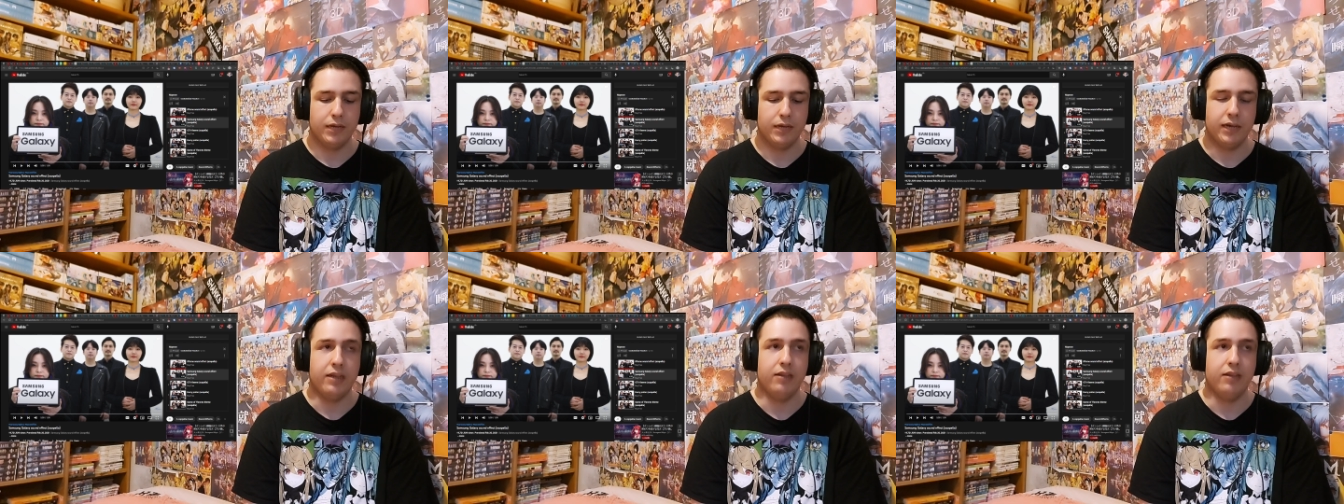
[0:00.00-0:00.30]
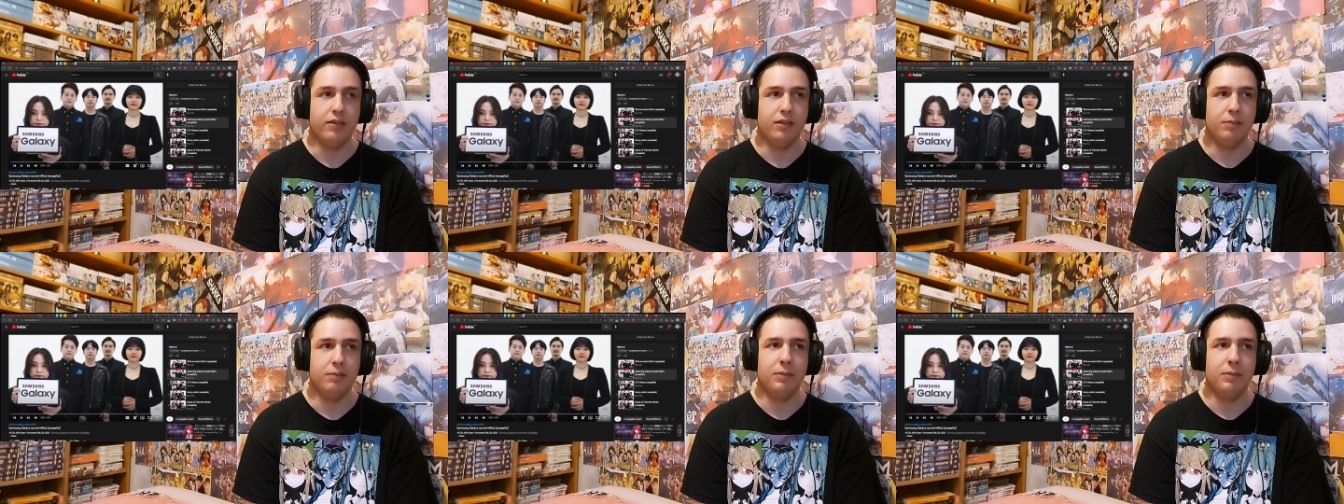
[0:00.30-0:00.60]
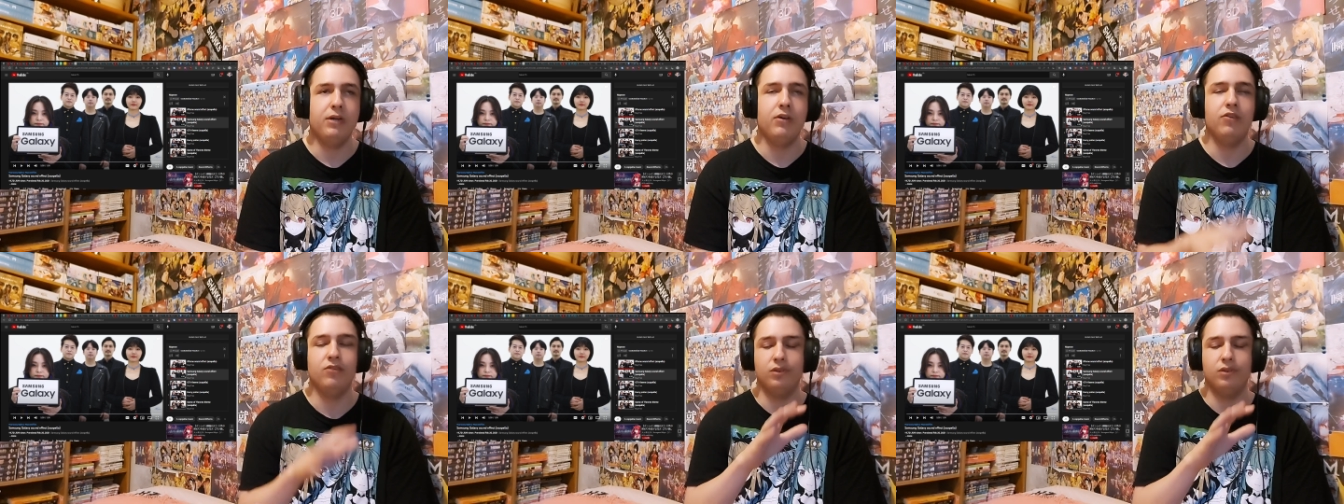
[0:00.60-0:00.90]
and
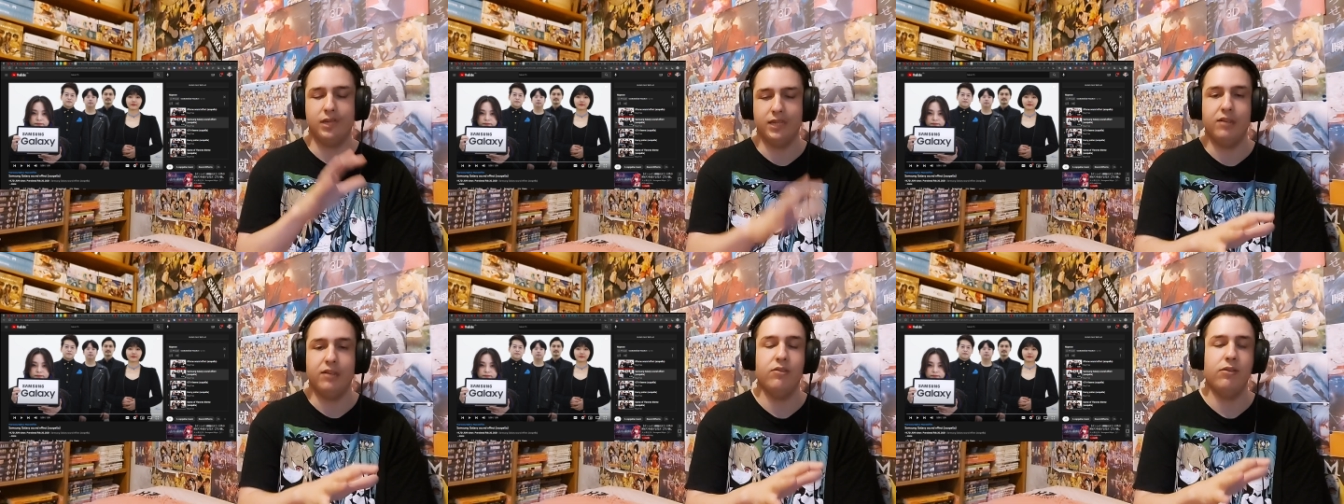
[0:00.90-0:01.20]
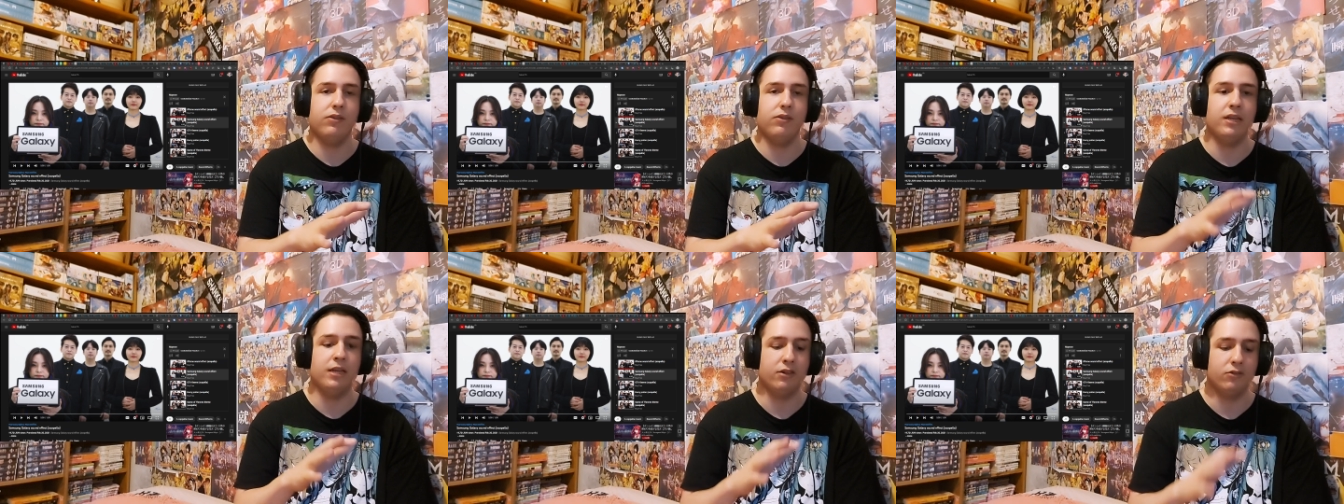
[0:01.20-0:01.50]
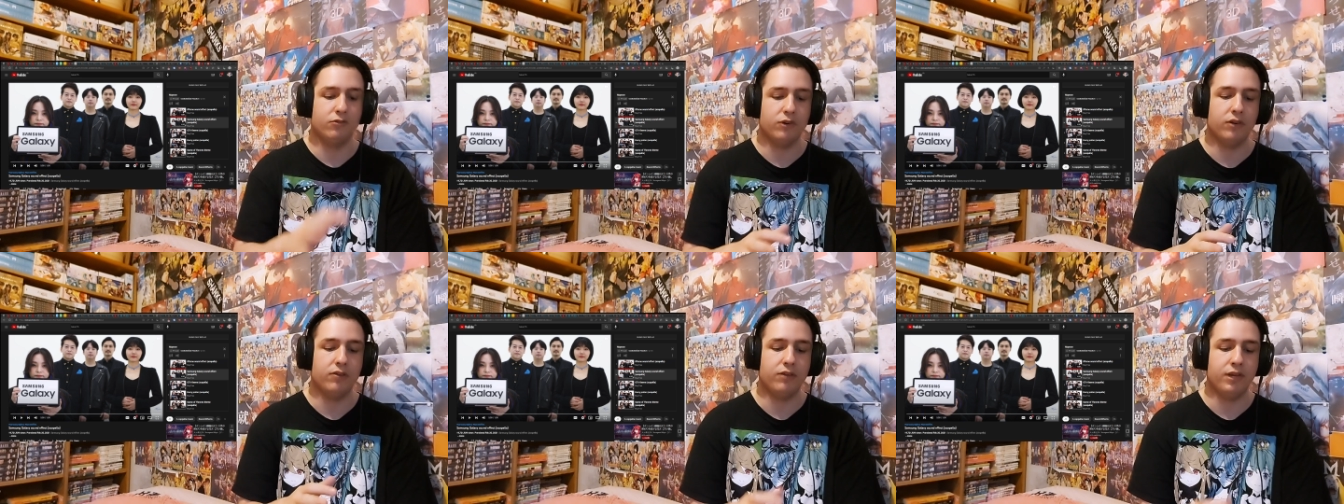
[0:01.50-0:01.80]
because the heat is getting
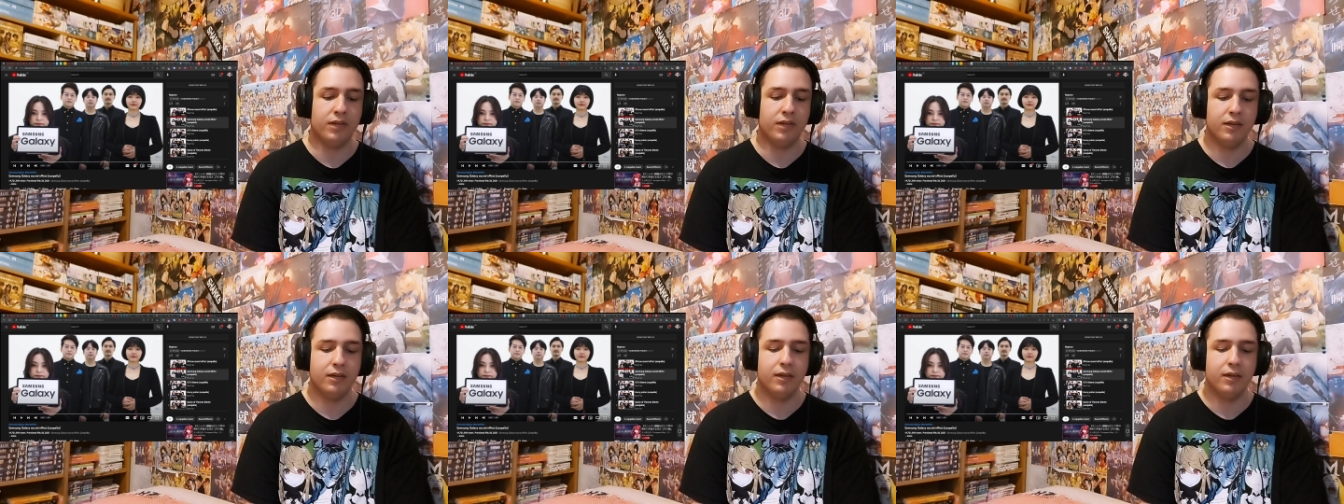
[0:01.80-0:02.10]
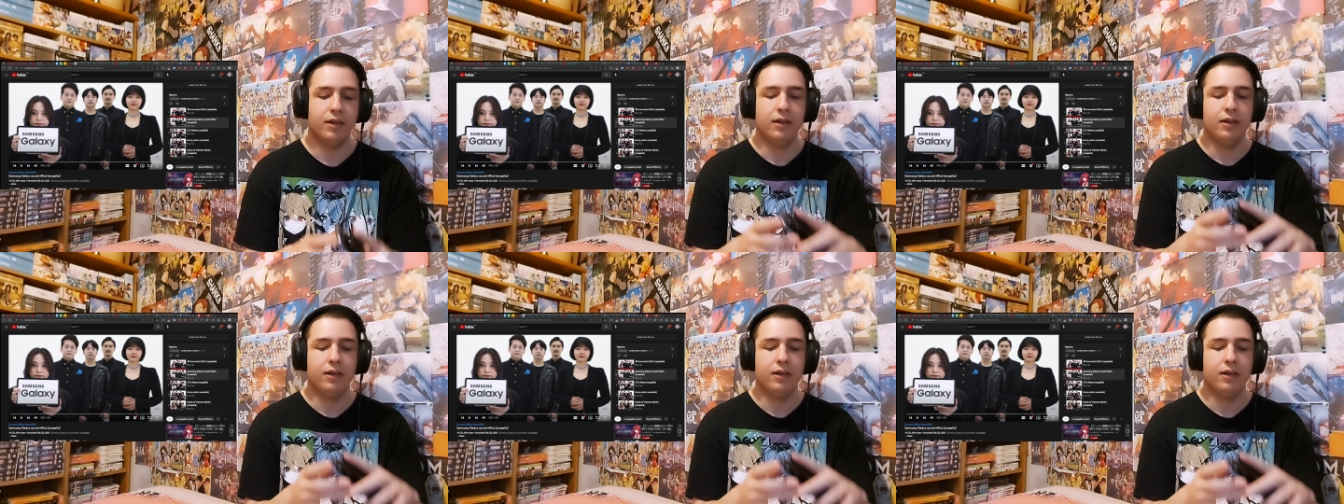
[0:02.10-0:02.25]
crazy,